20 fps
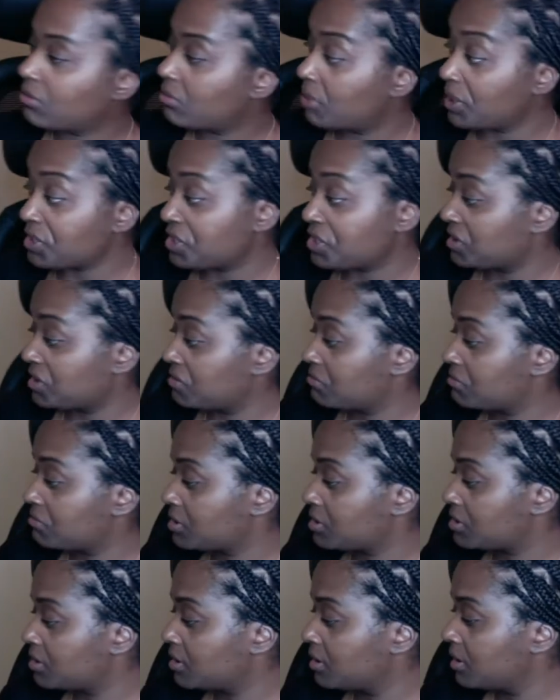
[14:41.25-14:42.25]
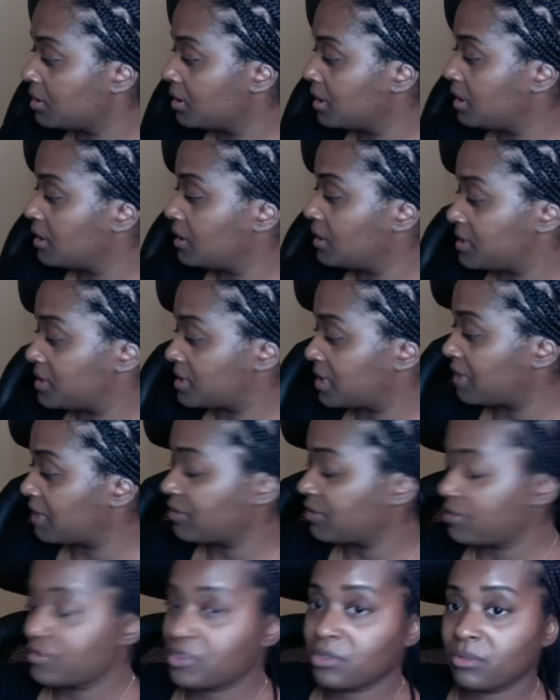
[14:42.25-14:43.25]
questions. The Seven
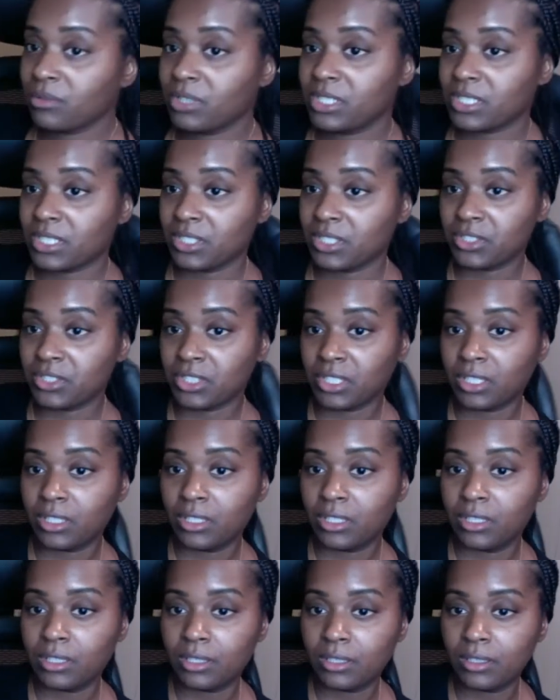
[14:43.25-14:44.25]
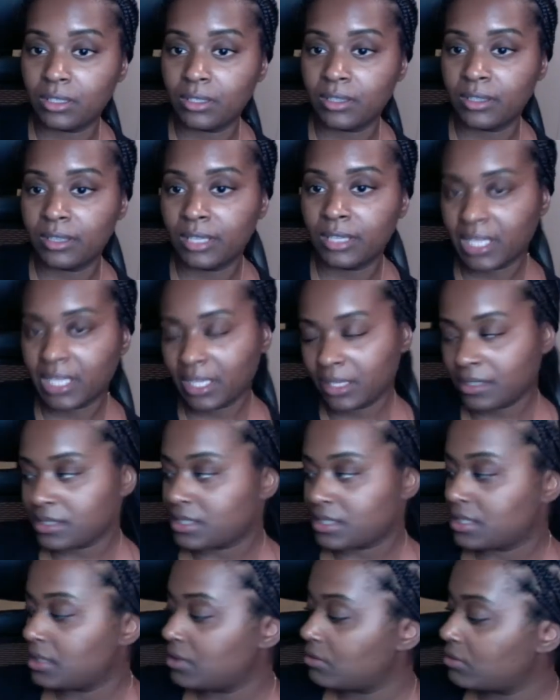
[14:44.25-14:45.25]
of Swords energy.
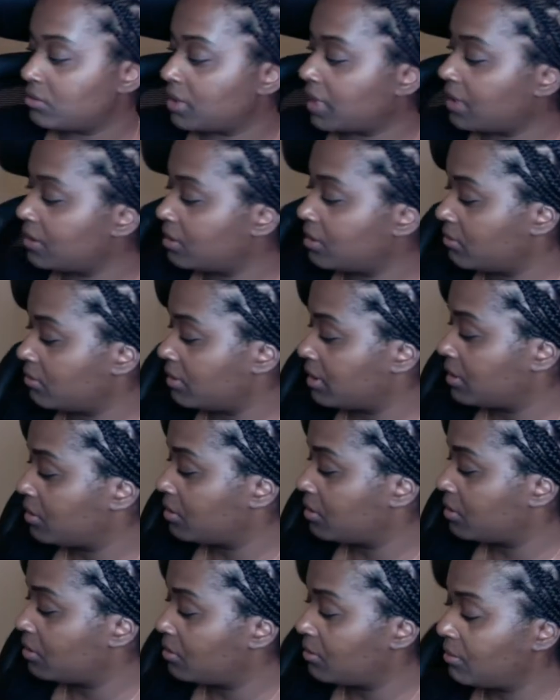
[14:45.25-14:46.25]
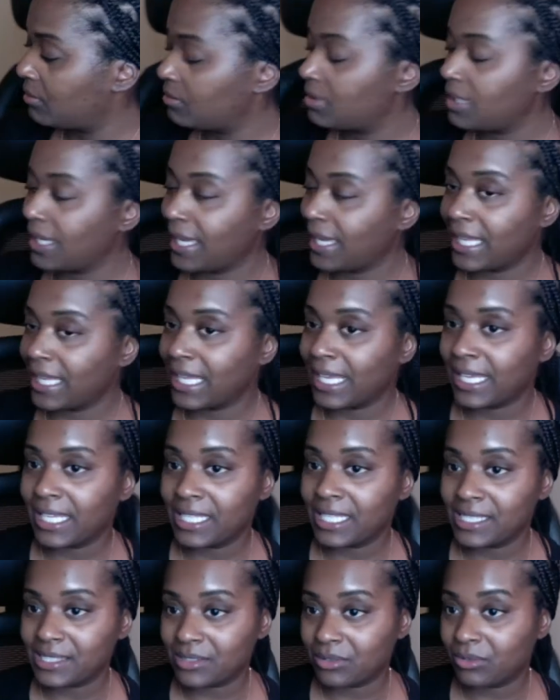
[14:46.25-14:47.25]
Still not knowing who the ally
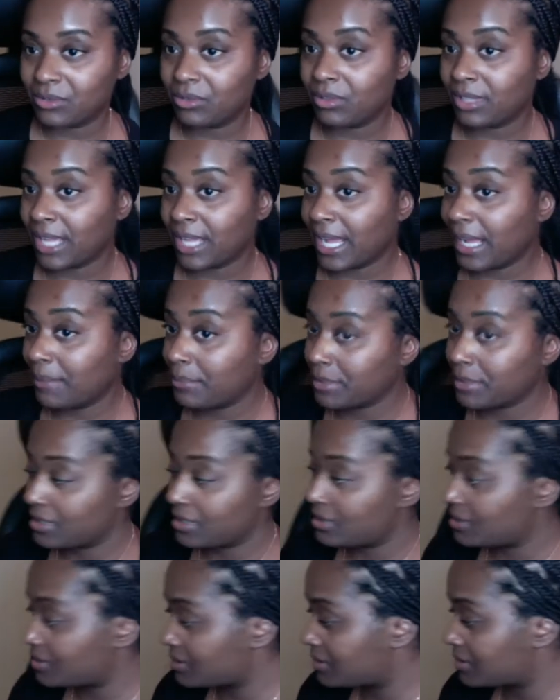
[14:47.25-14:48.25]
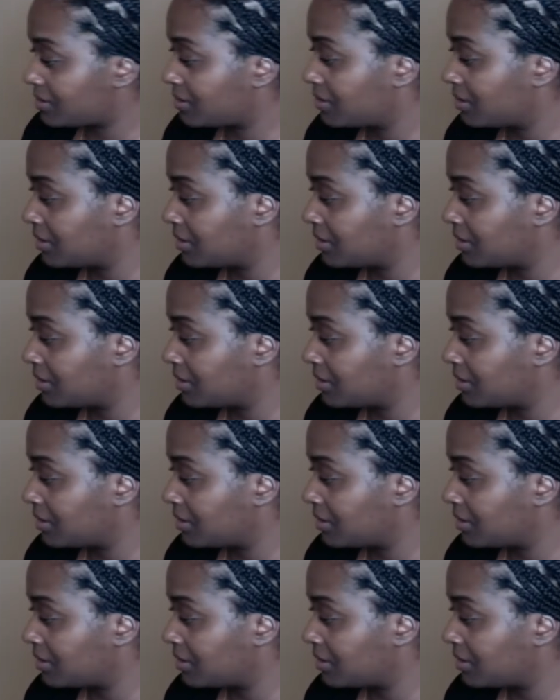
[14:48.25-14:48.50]
is and who the op is.